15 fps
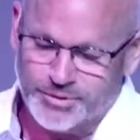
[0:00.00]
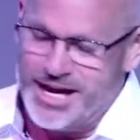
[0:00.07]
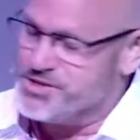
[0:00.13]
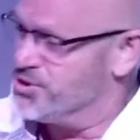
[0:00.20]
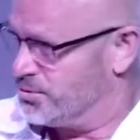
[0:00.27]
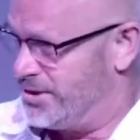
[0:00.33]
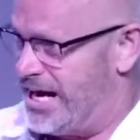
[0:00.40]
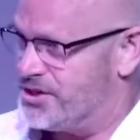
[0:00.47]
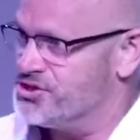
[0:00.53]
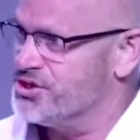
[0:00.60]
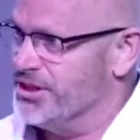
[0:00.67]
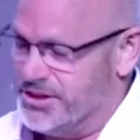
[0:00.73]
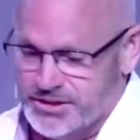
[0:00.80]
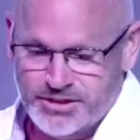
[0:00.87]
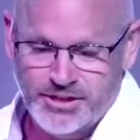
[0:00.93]

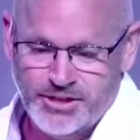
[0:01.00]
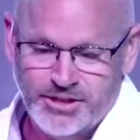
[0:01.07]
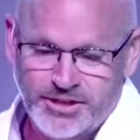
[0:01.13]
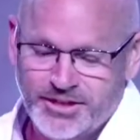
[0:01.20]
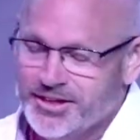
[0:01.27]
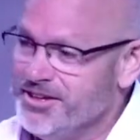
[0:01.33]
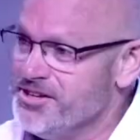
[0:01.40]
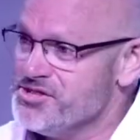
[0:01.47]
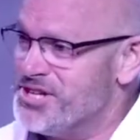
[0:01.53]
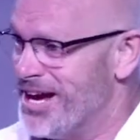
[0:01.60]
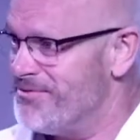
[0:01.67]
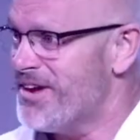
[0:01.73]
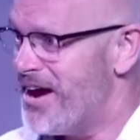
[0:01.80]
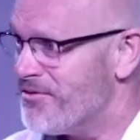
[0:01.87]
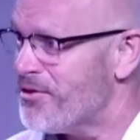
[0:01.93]
resurrection.
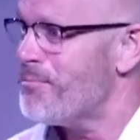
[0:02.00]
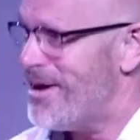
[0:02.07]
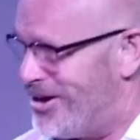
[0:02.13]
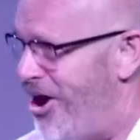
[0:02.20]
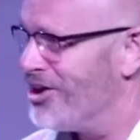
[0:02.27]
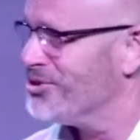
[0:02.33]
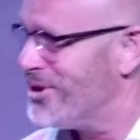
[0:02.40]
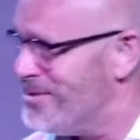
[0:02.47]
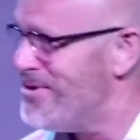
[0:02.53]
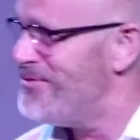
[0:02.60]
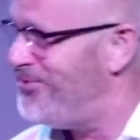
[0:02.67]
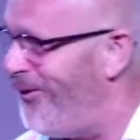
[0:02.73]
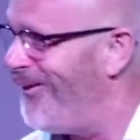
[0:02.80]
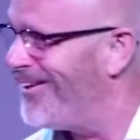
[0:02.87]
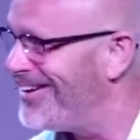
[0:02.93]
See, have you ever been hungry
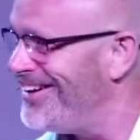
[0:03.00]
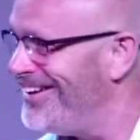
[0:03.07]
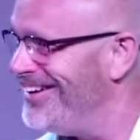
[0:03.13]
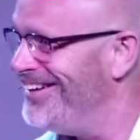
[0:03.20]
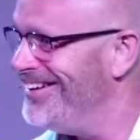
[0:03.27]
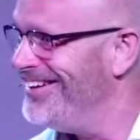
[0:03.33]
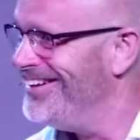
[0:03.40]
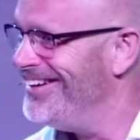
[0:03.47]
before?